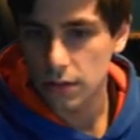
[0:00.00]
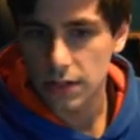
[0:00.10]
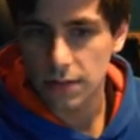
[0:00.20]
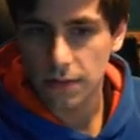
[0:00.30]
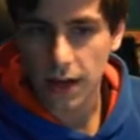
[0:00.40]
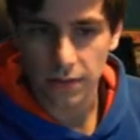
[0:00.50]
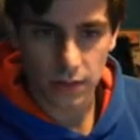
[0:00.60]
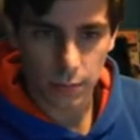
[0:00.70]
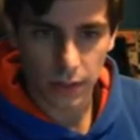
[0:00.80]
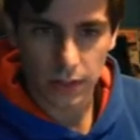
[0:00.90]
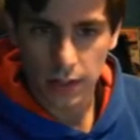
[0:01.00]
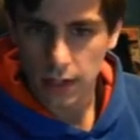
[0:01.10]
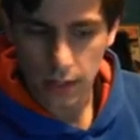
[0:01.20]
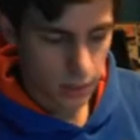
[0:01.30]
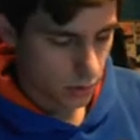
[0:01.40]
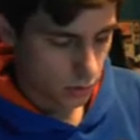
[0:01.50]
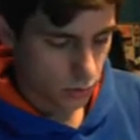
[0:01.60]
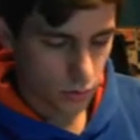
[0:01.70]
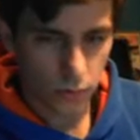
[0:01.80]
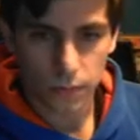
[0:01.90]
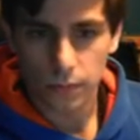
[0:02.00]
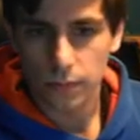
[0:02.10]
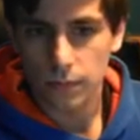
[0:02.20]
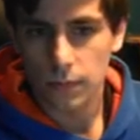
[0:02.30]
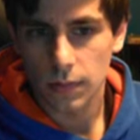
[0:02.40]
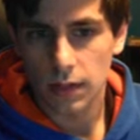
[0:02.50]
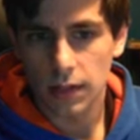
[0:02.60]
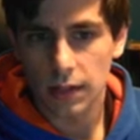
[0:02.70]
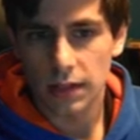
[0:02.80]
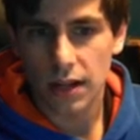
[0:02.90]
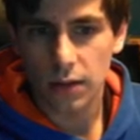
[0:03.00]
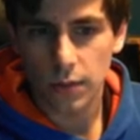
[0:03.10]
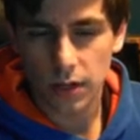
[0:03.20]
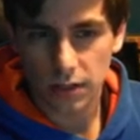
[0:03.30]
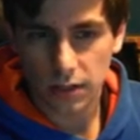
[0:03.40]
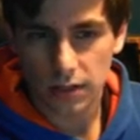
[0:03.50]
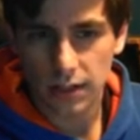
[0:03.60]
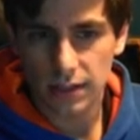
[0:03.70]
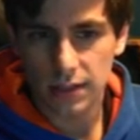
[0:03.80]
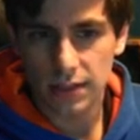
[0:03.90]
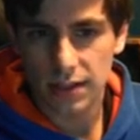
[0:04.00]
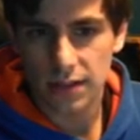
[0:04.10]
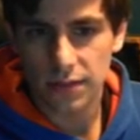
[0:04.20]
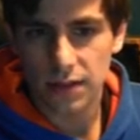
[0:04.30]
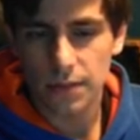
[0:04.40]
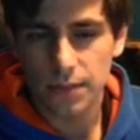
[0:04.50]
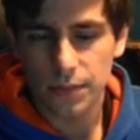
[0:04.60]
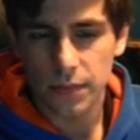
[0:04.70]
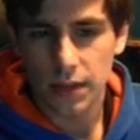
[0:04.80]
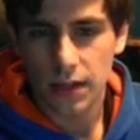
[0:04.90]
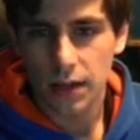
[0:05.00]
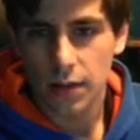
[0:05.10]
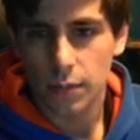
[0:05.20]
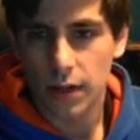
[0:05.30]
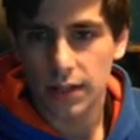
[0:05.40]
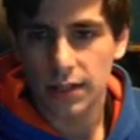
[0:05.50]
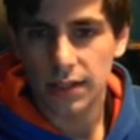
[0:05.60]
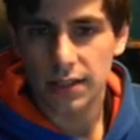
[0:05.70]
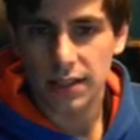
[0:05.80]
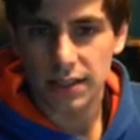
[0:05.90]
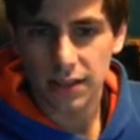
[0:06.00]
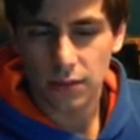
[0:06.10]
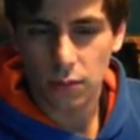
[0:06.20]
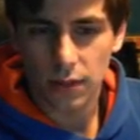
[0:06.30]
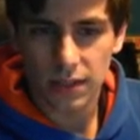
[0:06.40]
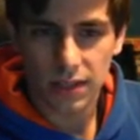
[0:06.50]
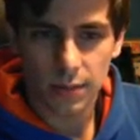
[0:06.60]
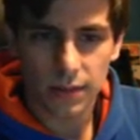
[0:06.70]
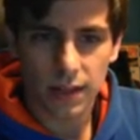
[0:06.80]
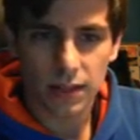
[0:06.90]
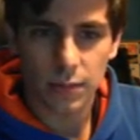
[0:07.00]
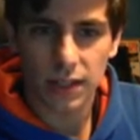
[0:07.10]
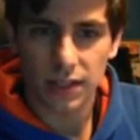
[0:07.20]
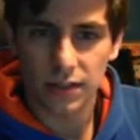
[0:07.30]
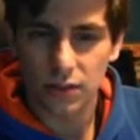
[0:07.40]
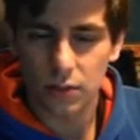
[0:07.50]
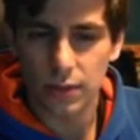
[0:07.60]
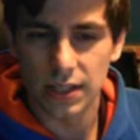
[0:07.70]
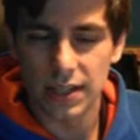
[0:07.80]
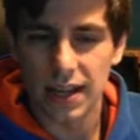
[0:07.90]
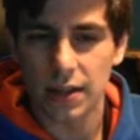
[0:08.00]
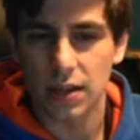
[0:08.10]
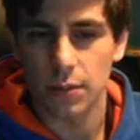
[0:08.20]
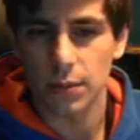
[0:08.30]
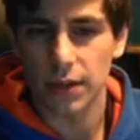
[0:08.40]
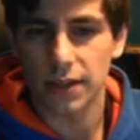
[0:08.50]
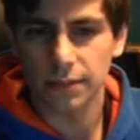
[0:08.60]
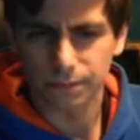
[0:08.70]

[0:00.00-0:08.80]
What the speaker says: d5 is played. So now we are targeting c7, but it doesn't have quite the same effect because queen to d8 can be played.